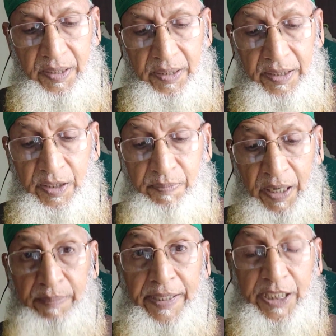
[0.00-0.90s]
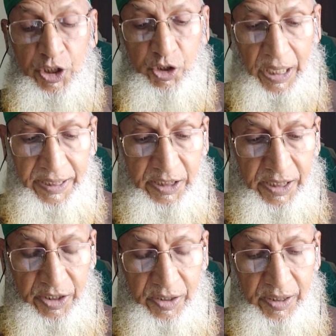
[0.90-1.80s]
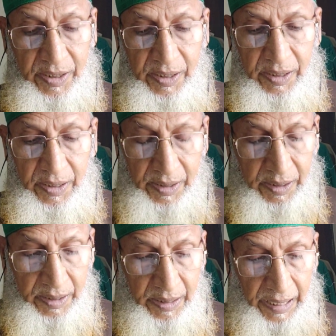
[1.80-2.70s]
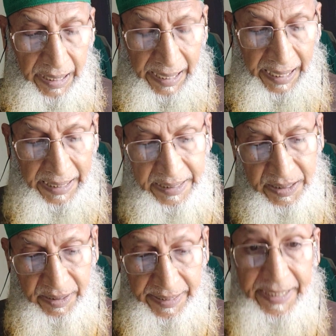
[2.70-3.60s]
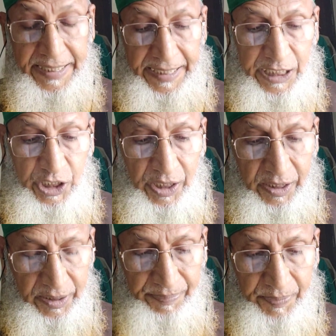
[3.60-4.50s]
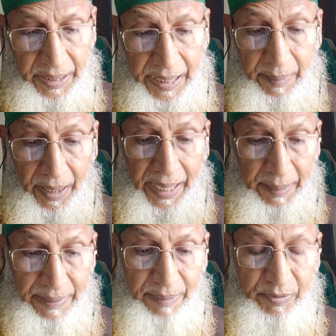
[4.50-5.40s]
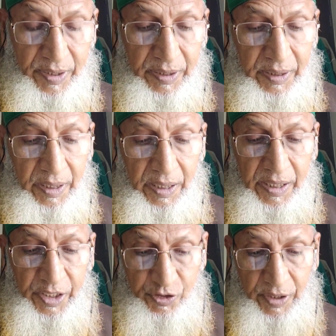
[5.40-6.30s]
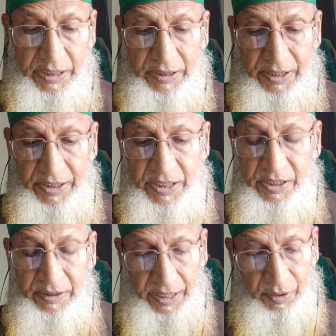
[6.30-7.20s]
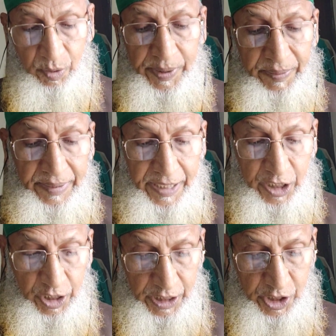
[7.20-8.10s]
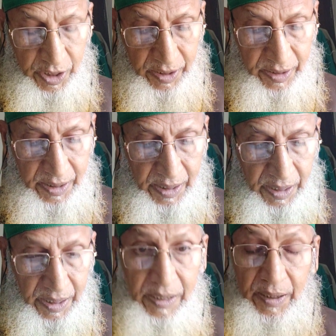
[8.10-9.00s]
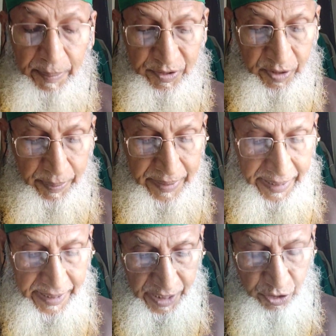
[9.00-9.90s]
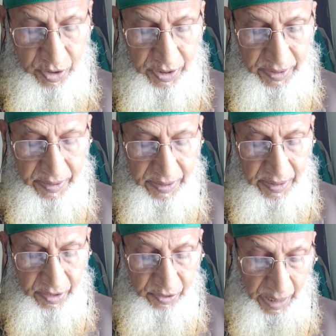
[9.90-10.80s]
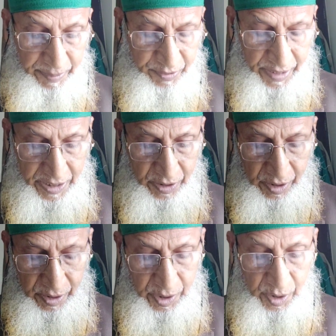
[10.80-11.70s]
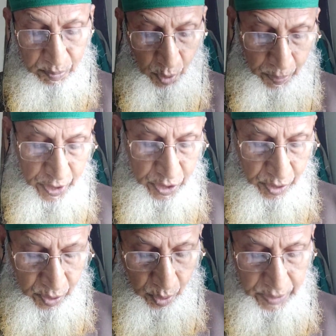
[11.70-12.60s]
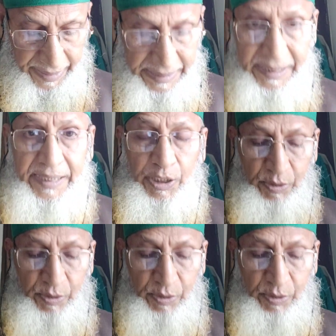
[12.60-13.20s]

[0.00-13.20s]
environmental challenges, and agriculture. I have left structure change in the economy, agriculture. Number 7, industry, service sector, population growth, health and